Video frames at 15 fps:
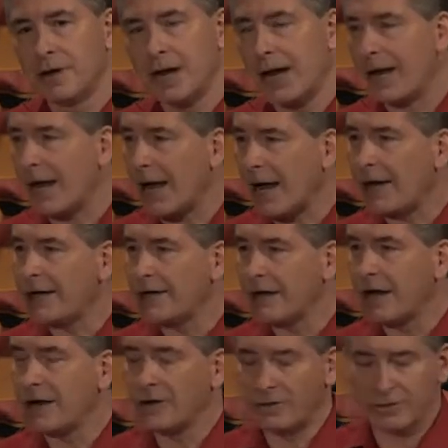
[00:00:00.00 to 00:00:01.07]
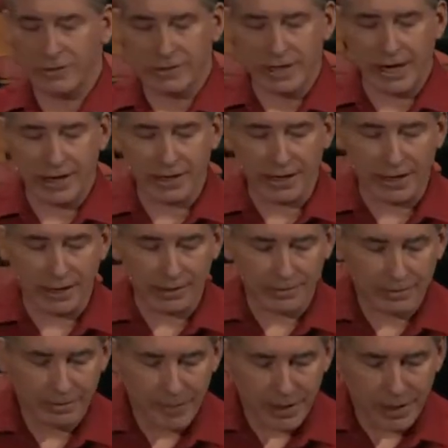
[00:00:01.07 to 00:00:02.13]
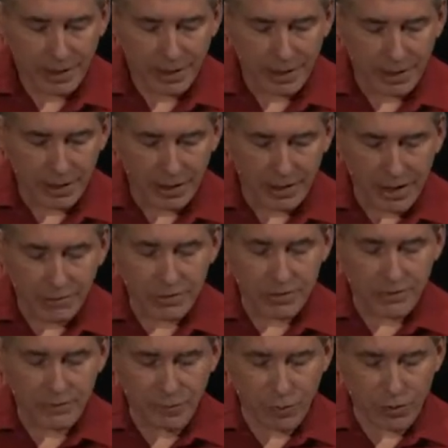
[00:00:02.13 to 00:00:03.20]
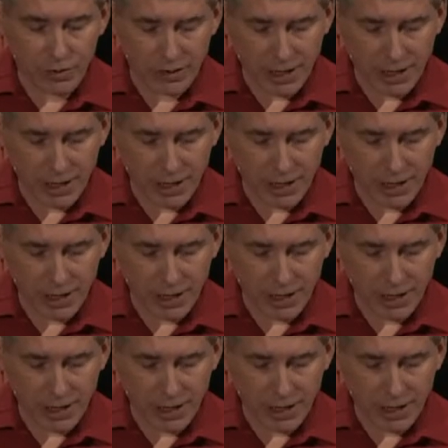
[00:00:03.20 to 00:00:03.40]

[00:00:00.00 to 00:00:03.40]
And I did not understand that. That was a foreign